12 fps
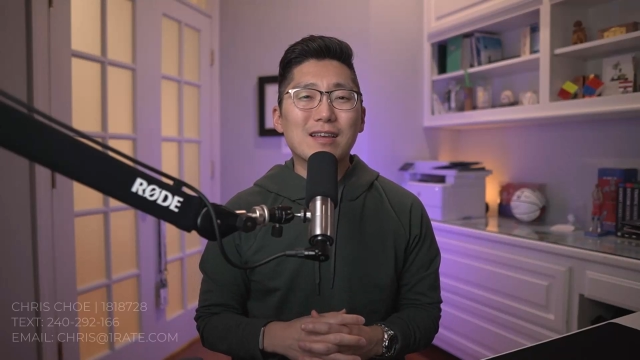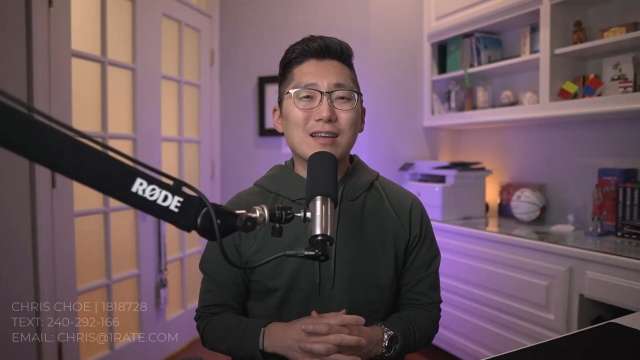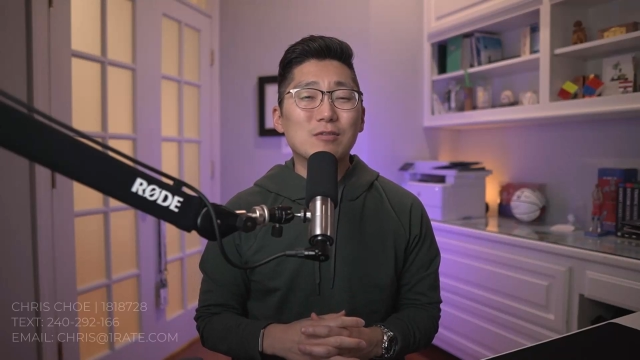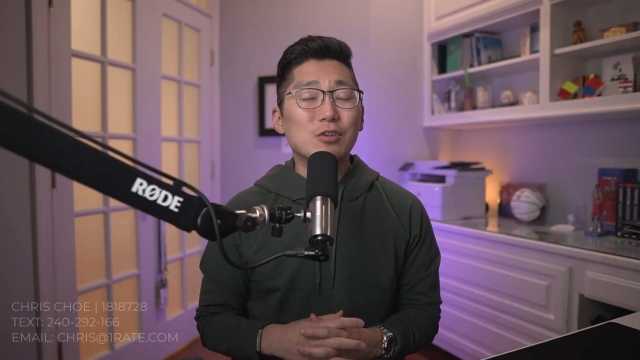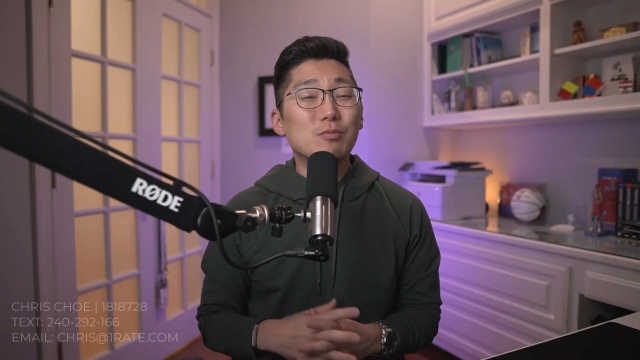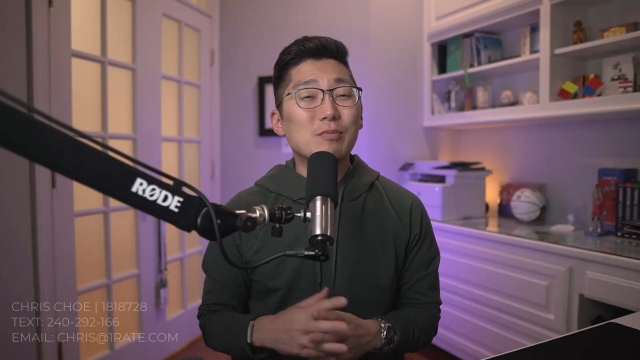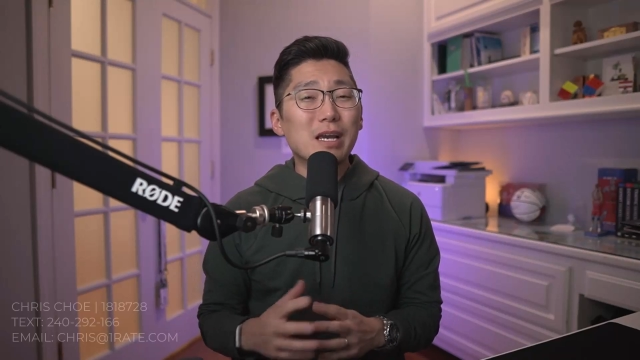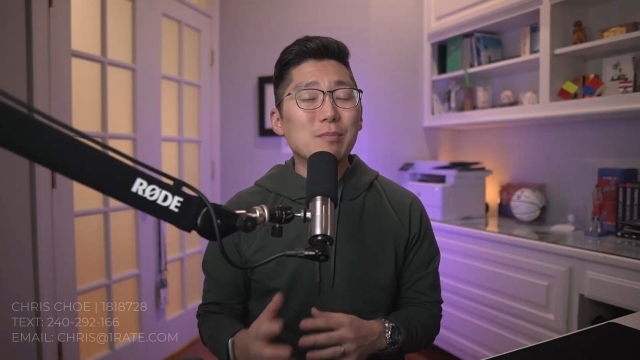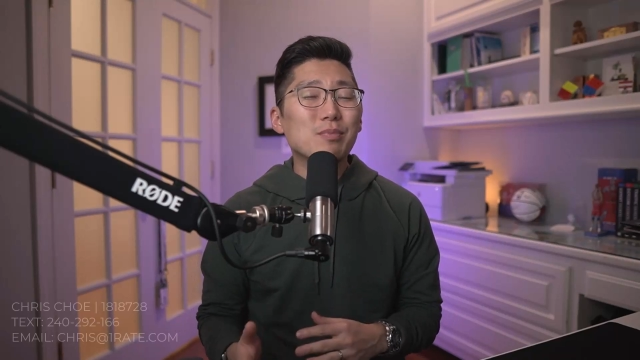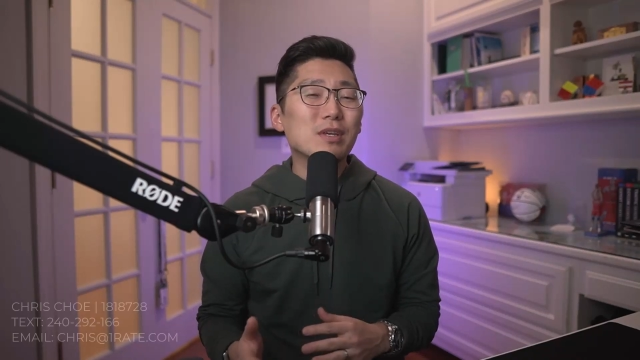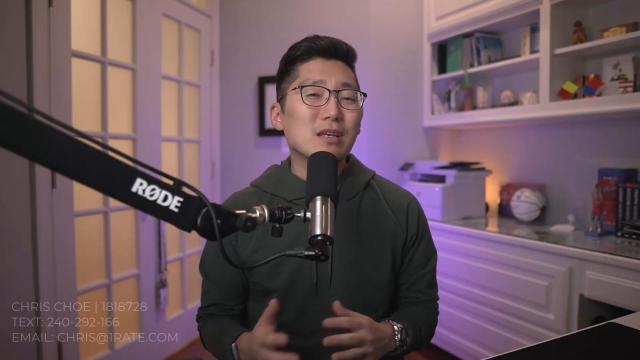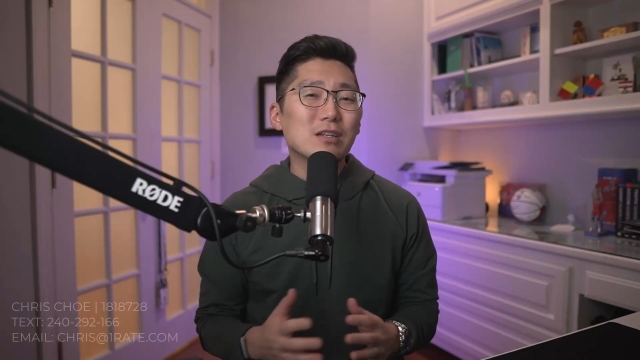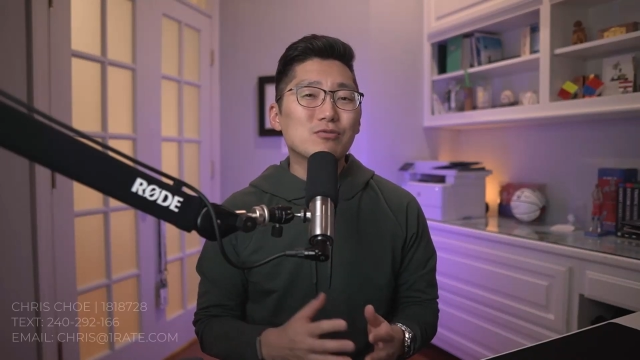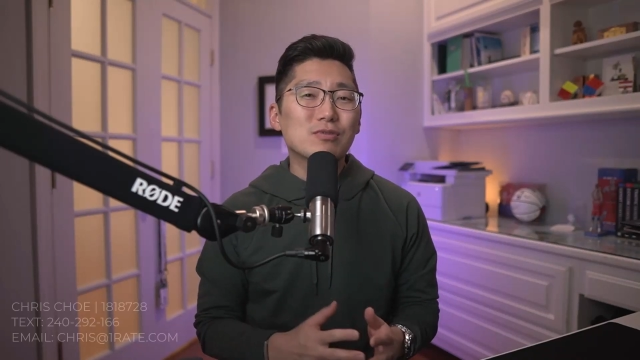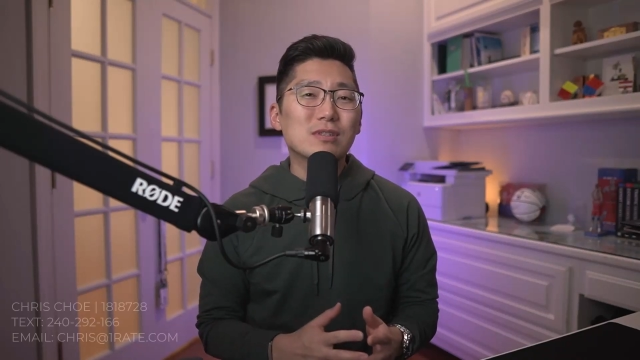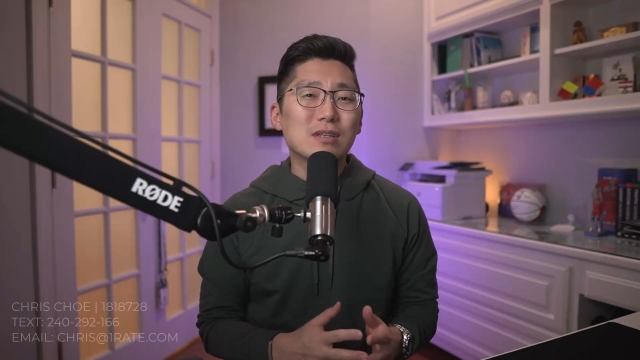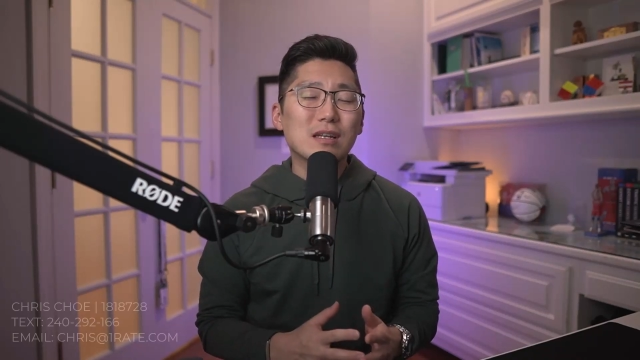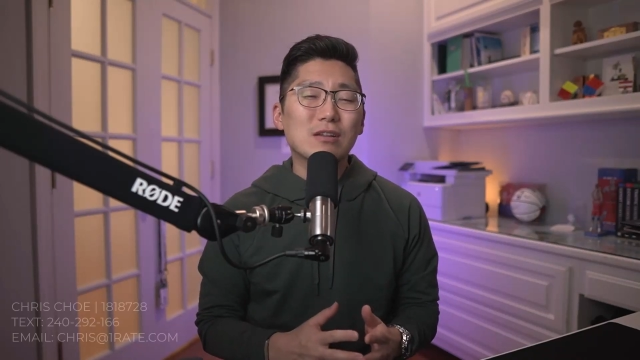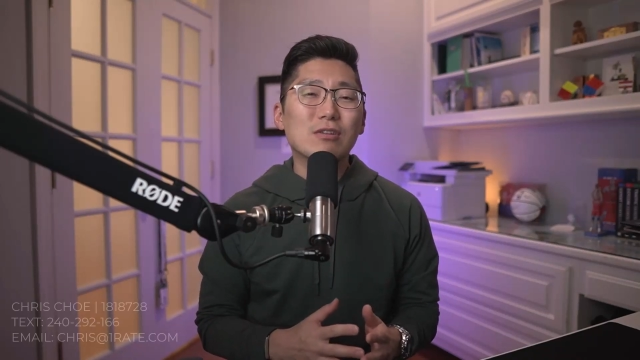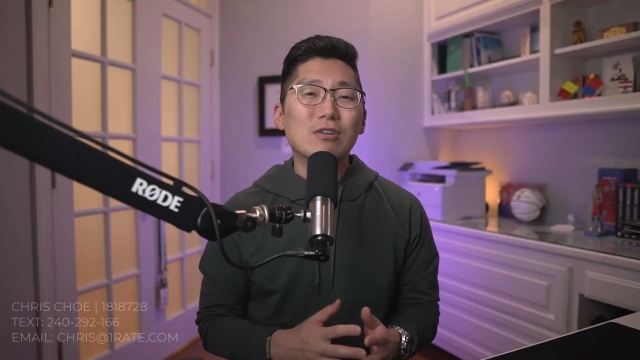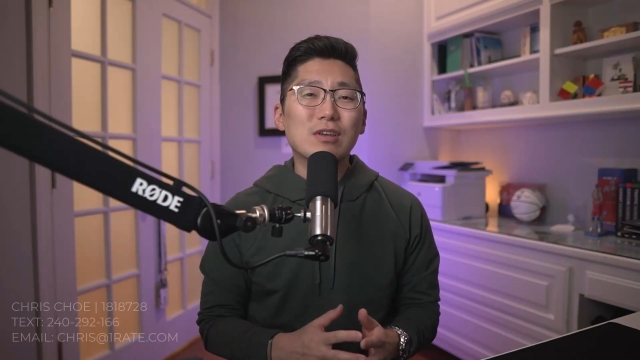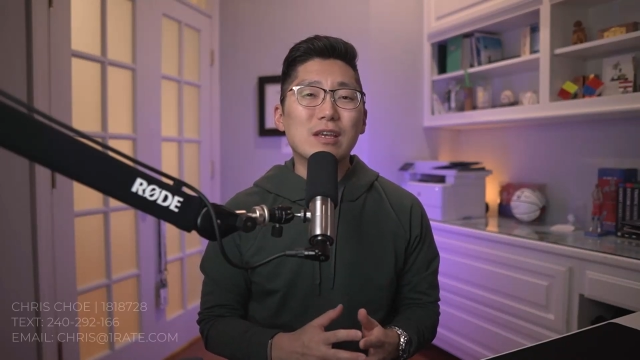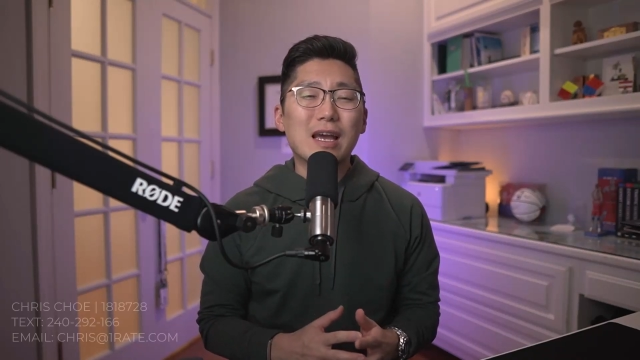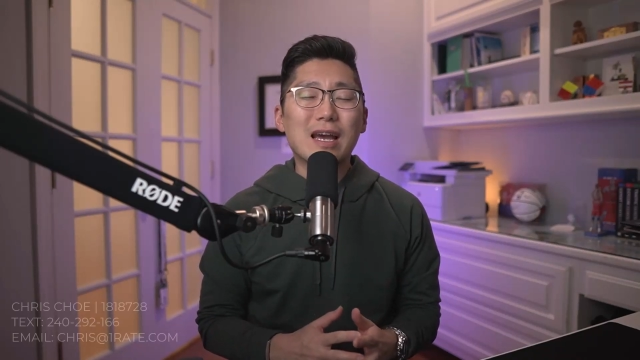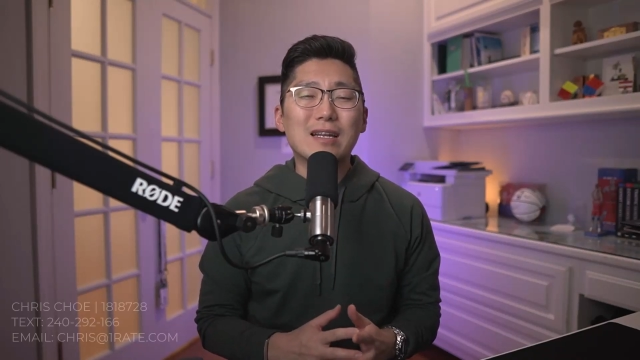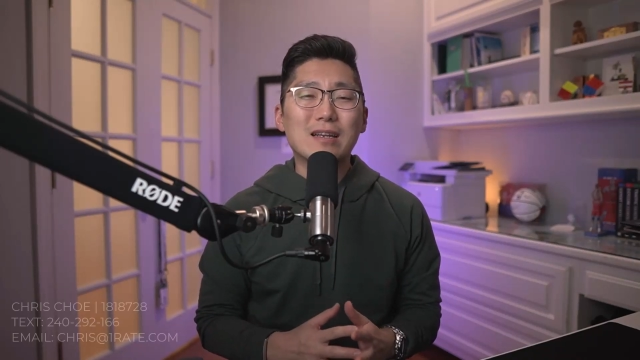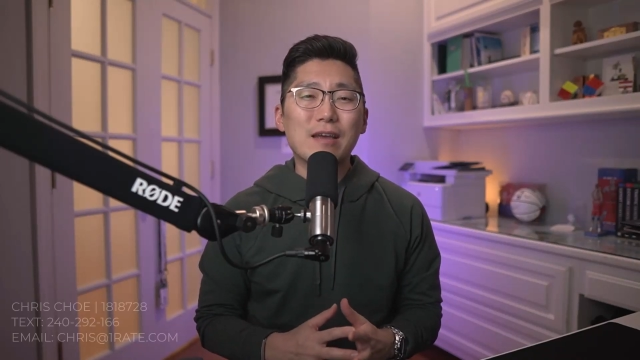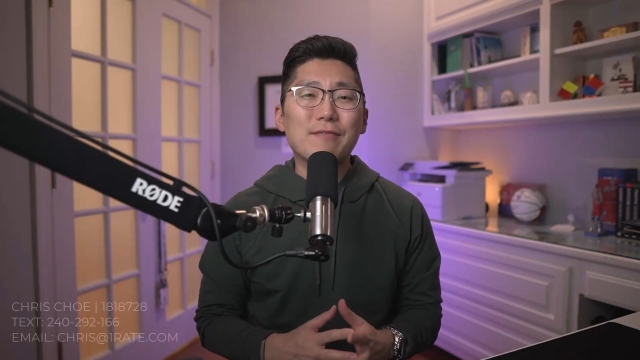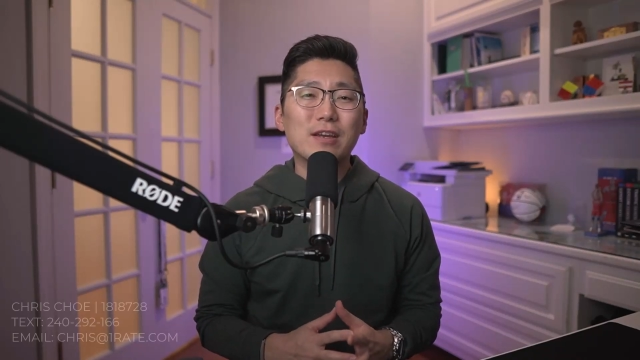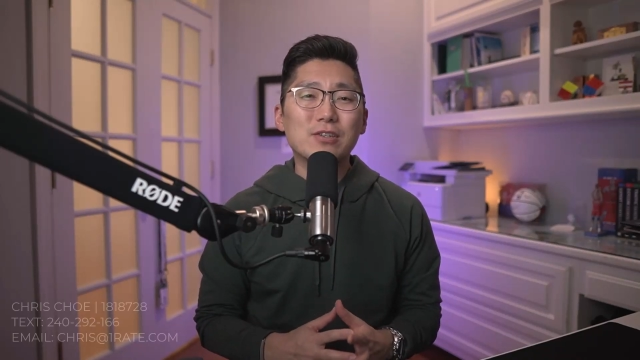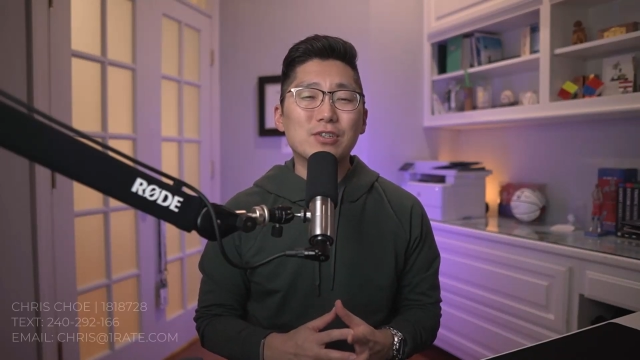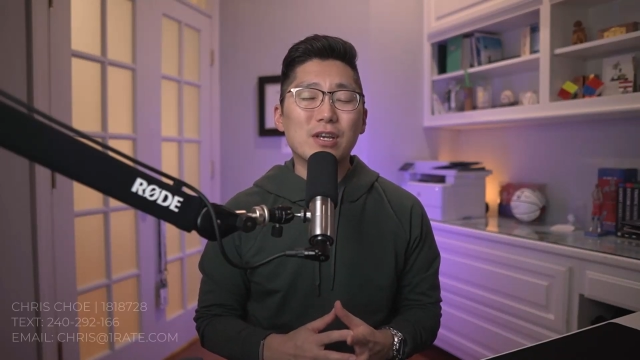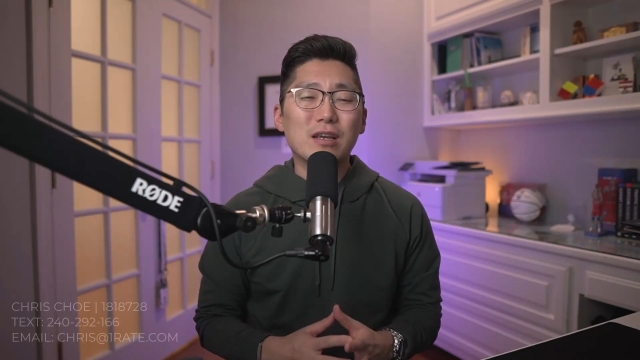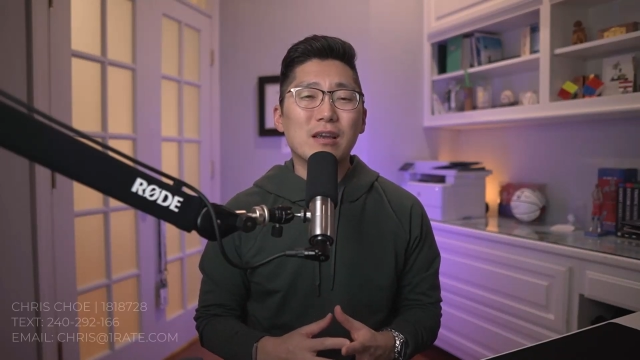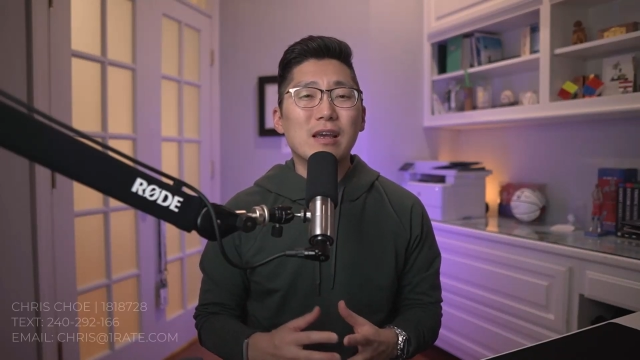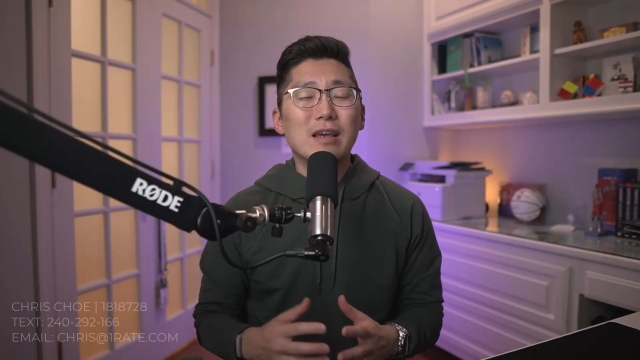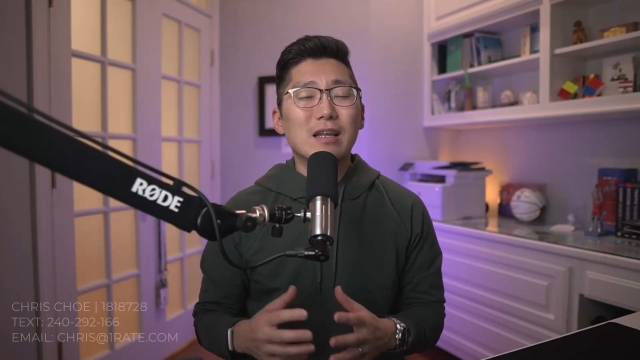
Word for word: Then you might be interested in looking at an F H A.